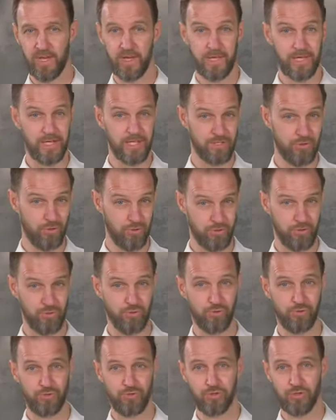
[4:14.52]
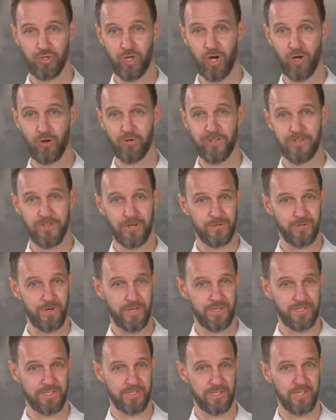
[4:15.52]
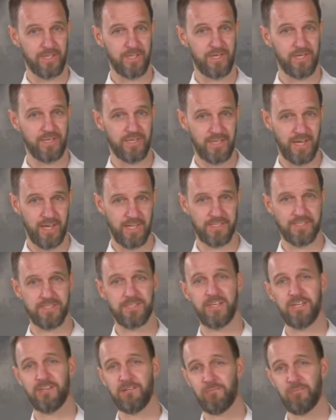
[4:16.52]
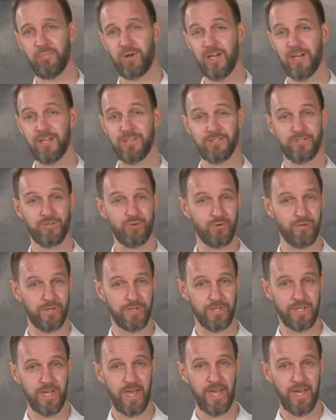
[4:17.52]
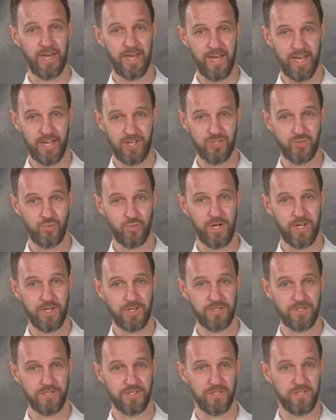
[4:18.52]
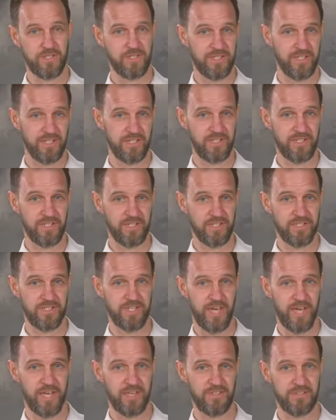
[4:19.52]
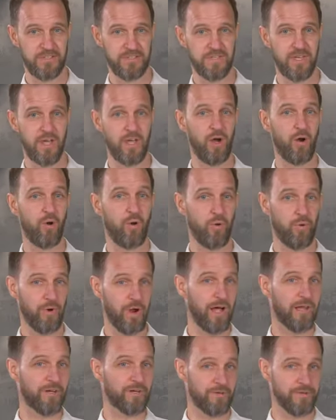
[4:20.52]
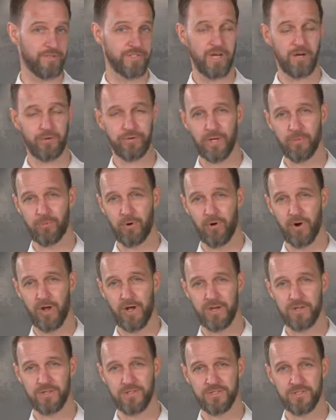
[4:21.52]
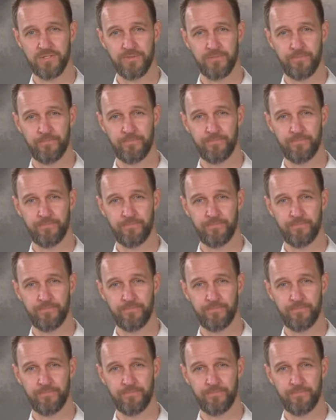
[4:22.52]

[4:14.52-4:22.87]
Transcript: It is also good to know that the dressing can stay in place during X-rays, CT scans, or ultrasound MRIs.